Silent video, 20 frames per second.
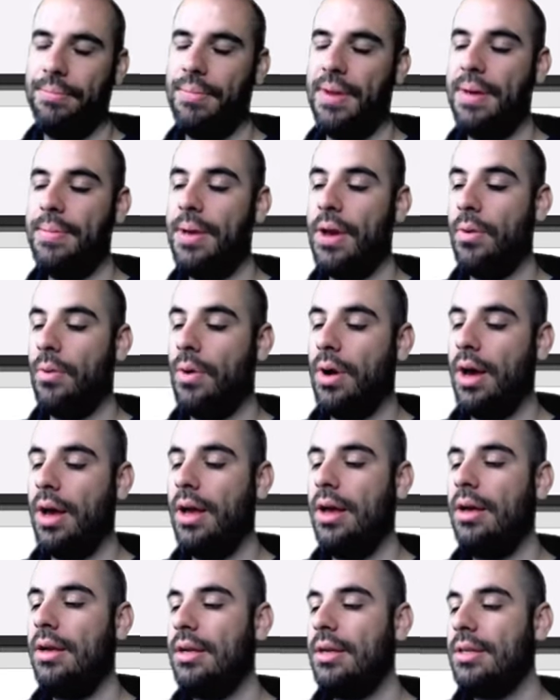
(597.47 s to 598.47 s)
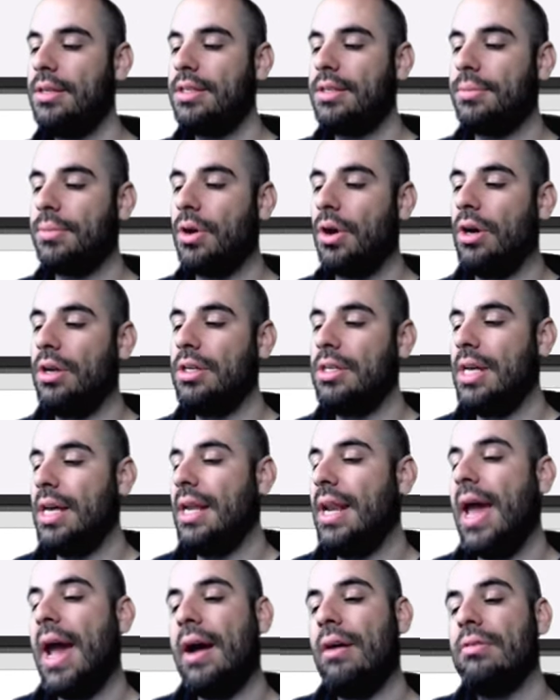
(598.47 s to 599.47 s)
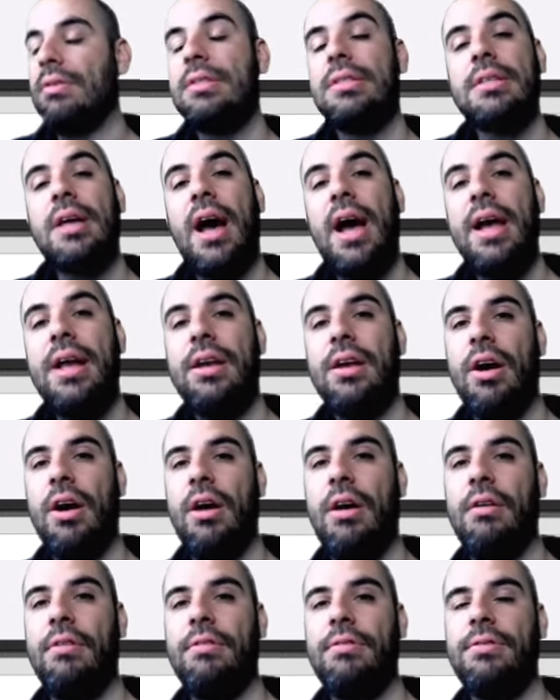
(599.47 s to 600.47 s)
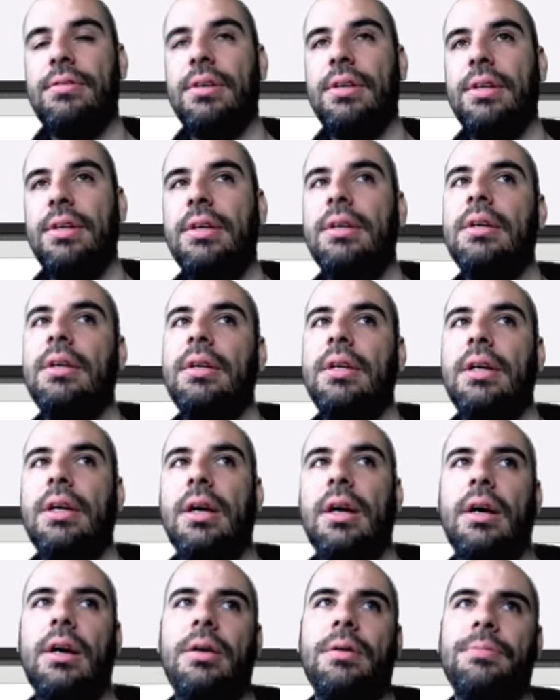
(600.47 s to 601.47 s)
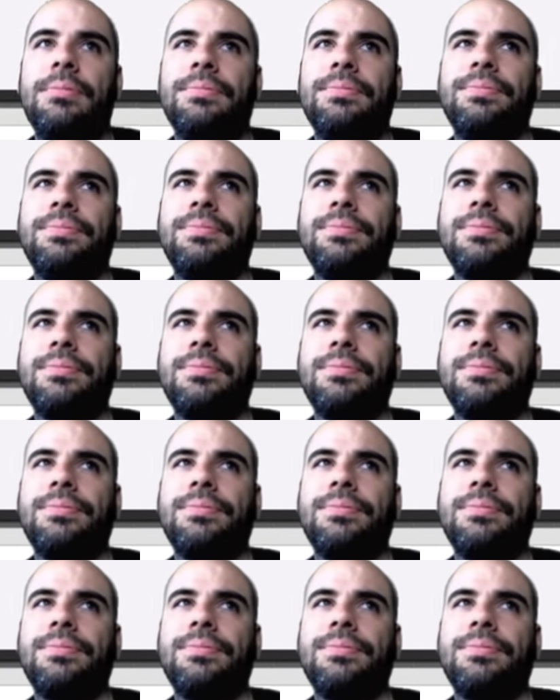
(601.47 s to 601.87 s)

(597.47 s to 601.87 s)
Maybe I want some content outside of um,